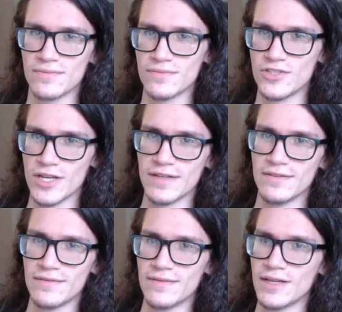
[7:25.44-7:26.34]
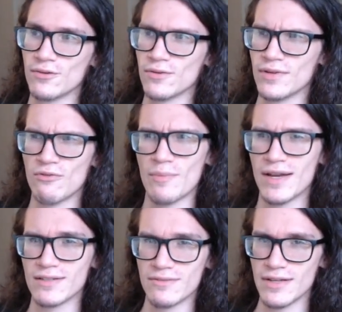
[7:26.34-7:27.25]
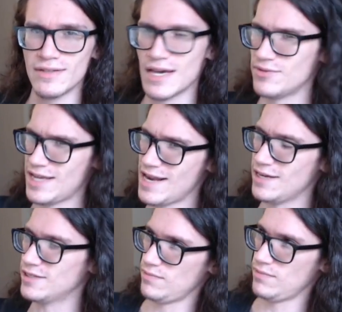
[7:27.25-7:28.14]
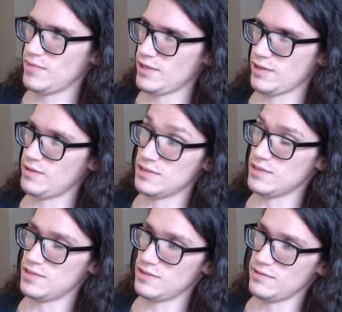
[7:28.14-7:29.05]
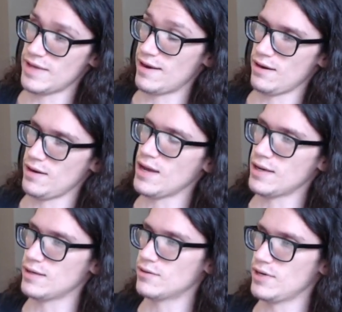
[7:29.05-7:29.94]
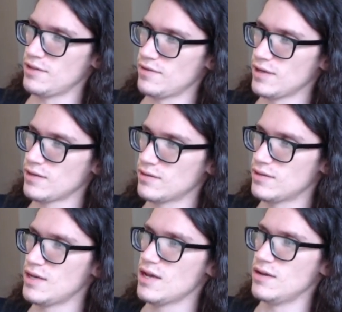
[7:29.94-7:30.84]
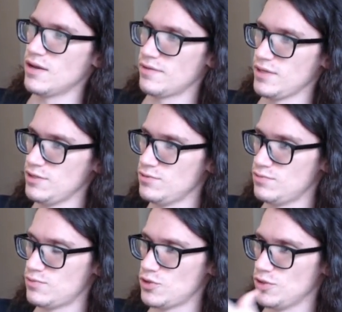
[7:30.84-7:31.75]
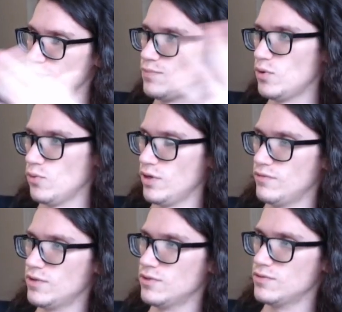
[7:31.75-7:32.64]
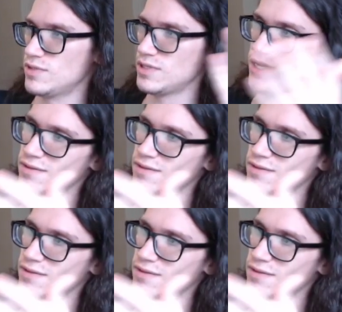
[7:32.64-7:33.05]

gen, they went back down to 8. Not that this is that i9 or anything, and not that you should put one of those in